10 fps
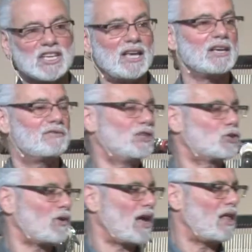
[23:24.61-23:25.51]
king of
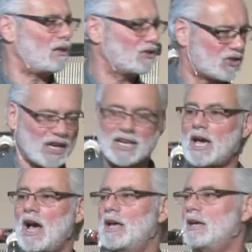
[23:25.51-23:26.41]
Israel,
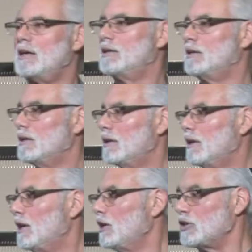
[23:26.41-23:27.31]
Zedekiah,
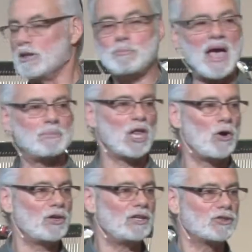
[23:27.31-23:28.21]
to the
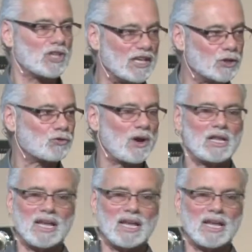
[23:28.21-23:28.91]
Babylonians, Israel